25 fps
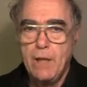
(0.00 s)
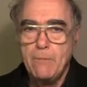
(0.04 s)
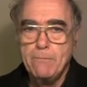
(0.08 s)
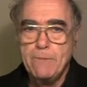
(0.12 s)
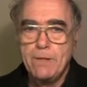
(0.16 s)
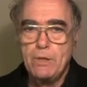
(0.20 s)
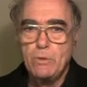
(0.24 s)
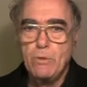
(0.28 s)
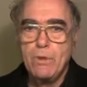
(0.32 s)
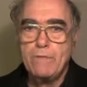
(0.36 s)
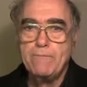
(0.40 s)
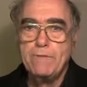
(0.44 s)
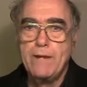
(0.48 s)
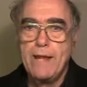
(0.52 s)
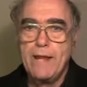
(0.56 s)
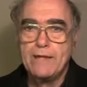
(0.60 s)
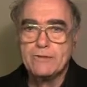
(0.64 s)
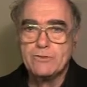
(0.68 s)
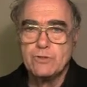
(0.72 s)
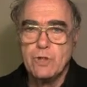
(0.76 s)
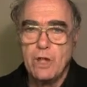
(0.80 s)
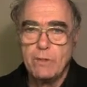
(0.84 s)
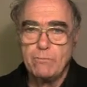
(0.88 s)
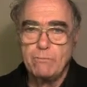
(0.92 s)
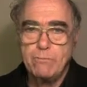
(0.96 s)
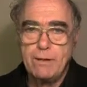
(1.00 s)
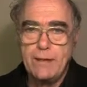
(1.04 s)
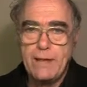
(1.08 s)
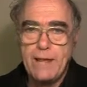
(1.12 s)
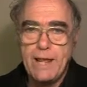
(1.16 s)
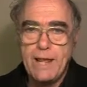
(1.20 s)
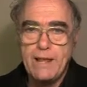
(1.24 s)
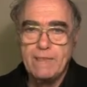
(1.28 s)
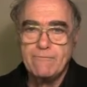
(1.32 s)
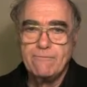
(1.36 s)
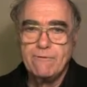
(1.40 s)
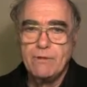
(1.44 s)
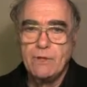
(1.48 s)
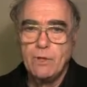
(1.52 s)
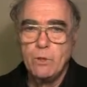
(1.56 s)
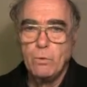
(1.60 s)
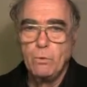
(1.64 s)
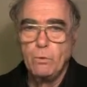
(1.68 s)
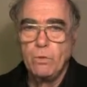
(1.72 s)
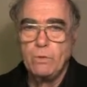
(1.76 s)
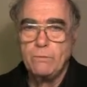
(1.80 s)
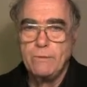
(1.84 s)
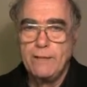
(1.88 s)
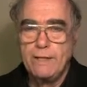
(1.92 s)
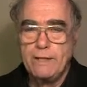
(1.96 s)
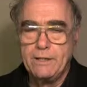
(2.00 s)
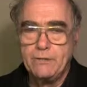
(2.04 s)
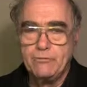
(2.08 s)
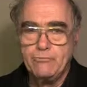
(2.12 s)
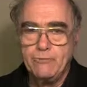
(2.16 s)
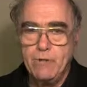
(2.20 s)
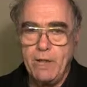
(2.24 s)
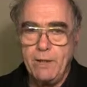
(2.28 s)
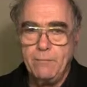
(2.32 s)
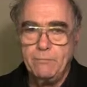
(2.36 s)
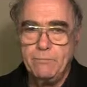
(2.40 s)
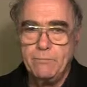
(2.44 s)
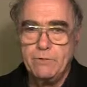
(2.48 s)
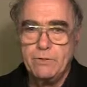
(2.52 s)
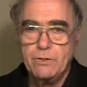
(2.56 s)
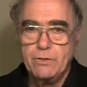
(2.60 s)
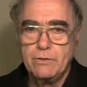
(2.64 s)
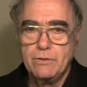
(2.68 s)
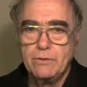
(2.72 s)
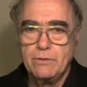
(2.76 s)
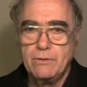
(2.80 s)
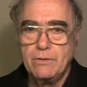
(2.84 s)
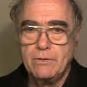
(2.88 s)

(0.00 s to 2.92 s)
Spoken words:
but whoever does not believe will be condemned.